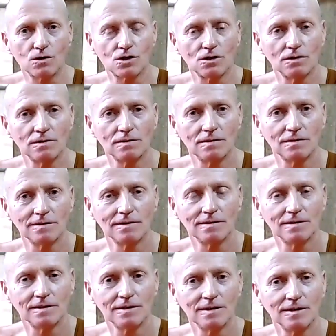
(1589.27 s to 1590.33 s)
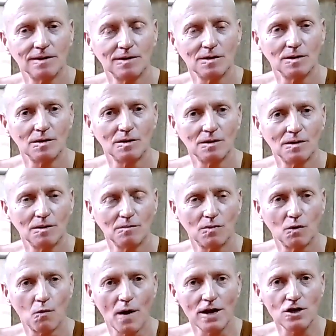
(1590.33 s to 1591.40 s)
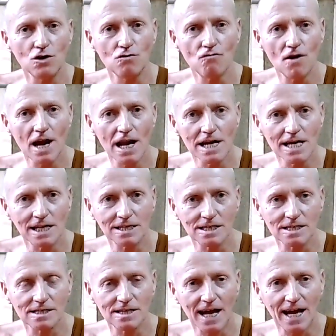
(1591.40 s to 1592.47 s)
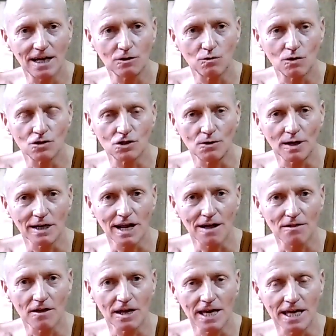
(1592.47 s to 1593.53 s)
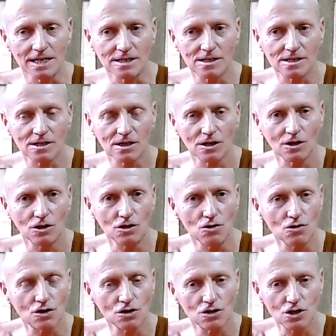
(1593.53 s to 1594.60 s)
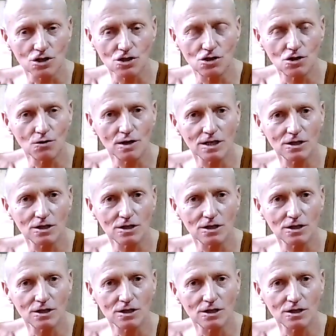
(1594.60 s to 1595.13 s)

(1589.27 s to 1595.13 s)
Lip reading: But when you really understand what doing nothing is, you can just do it on the spur of the moment.